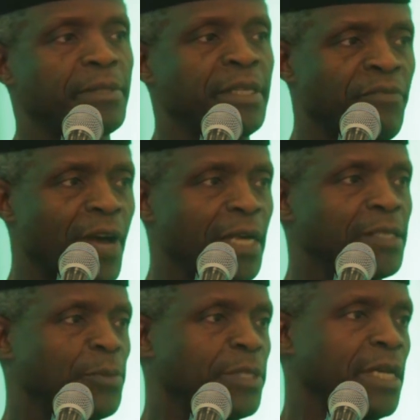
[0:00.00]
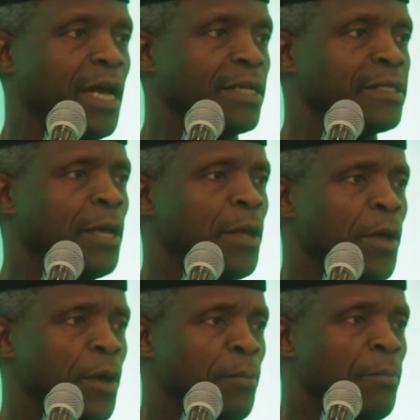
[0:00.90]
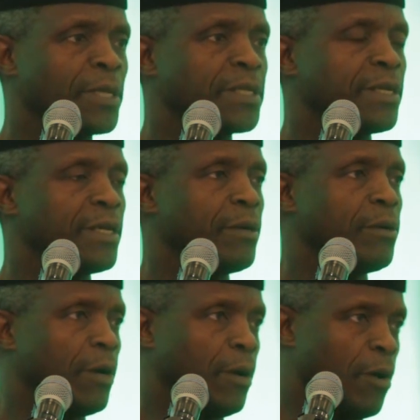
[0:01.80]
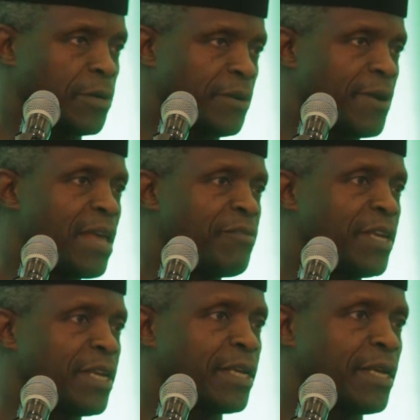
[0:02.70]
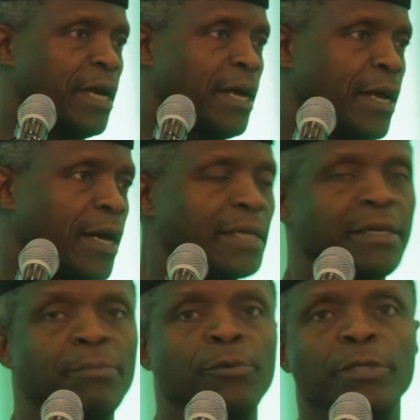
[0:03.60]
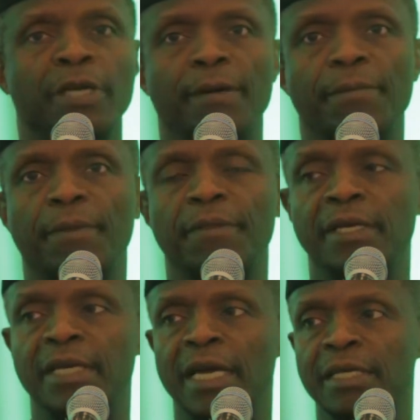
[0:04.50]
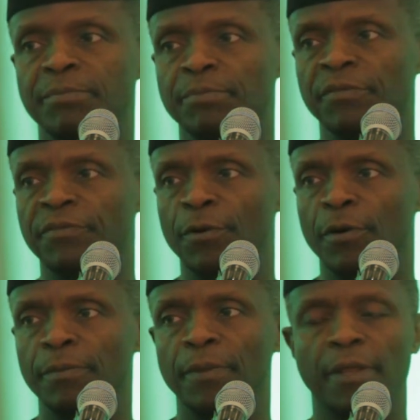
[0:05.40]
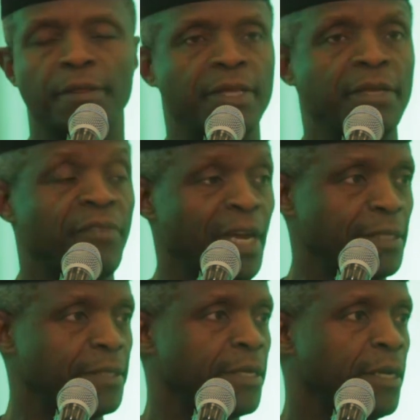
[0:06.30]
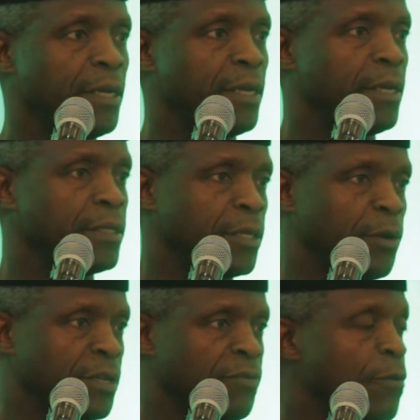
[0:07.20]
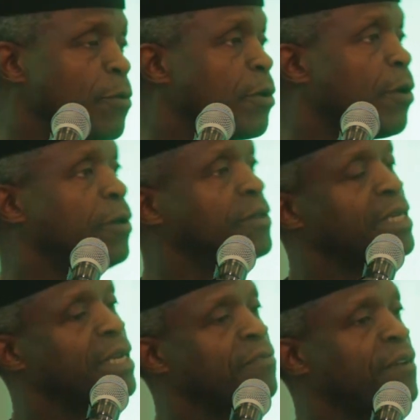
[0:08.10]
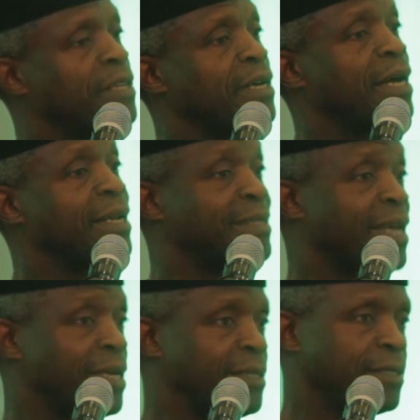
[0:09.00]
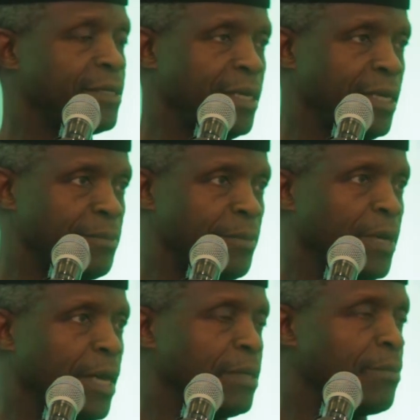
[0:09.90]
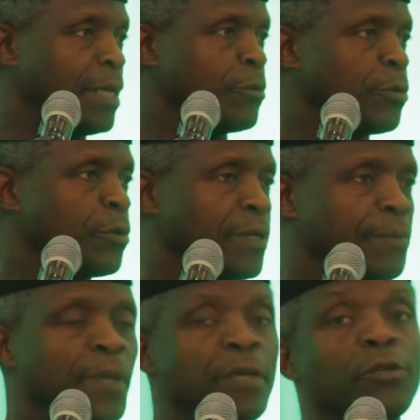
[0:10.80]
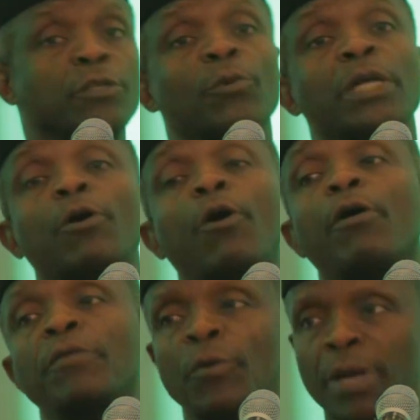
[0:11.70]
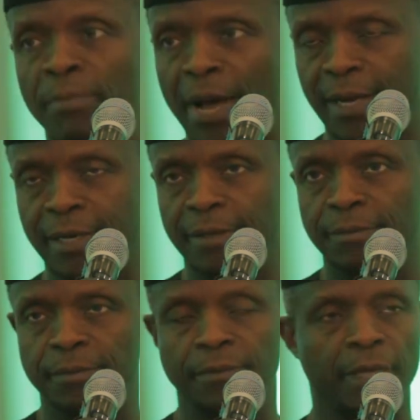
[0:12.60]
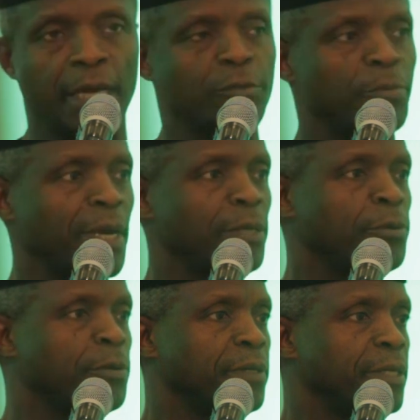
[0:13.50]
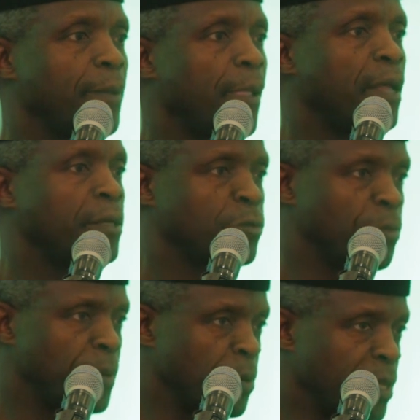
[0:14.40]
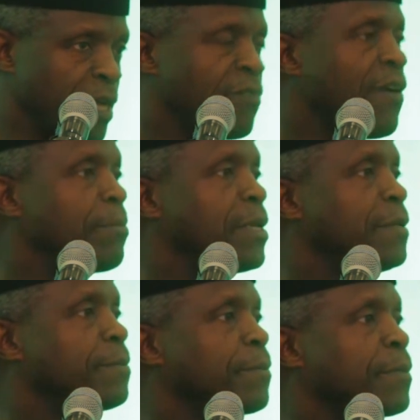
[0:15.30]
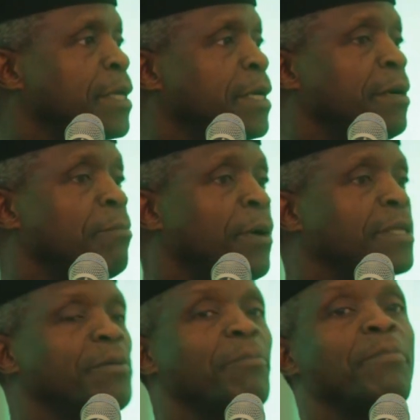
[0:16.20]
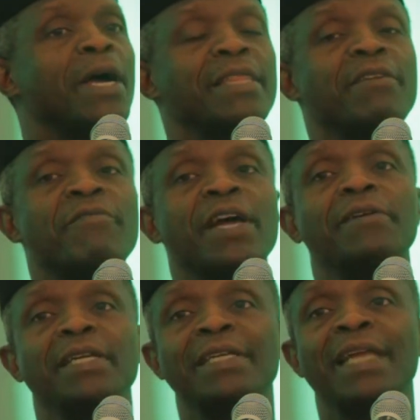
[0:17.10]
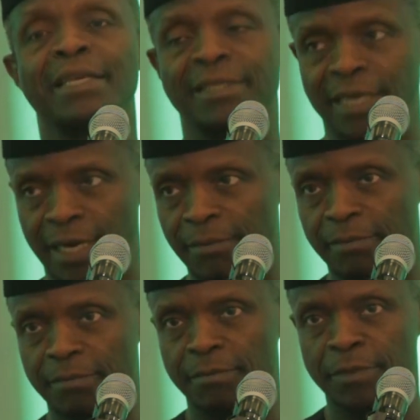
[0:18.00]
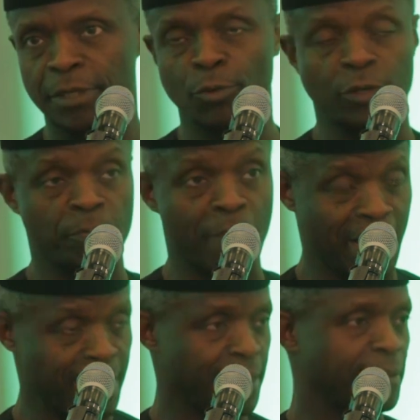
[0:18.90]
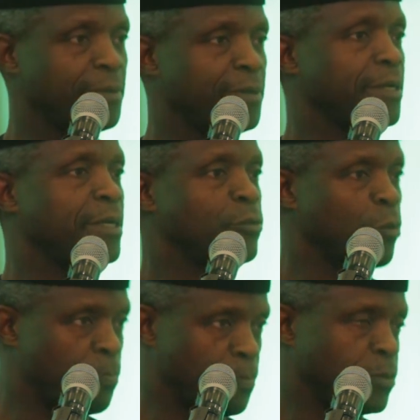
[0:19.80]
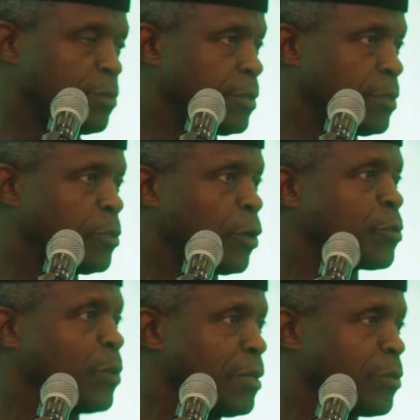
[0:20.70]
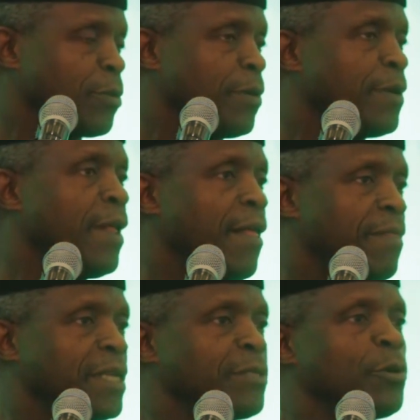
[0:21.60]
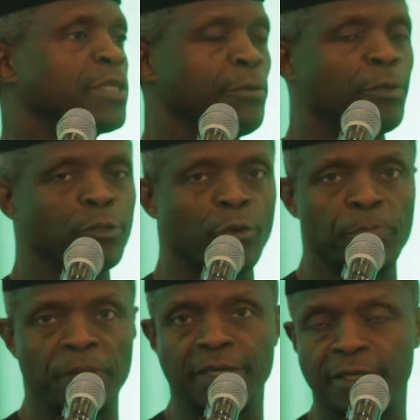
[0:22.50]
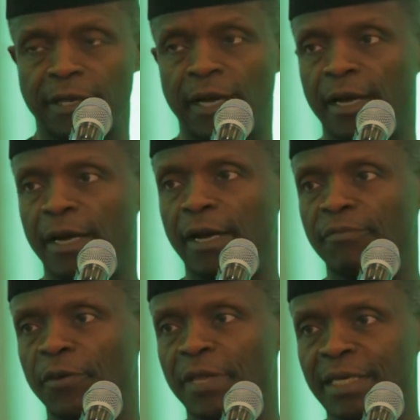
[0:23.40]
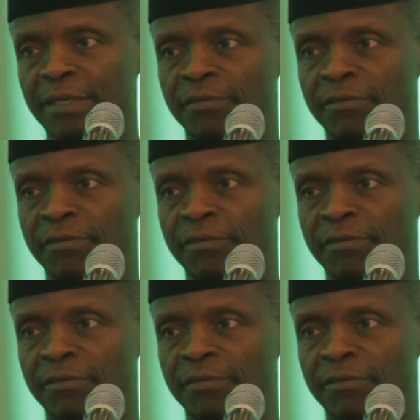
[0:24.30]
device which she had. But on arriving at Abuja the night before the event, she got a phone call that her father had died in Maiduguri. So she went all the way back to Maiduguri to be with her family. But by the very next day, she was back just to ensure that she was able to pitch for that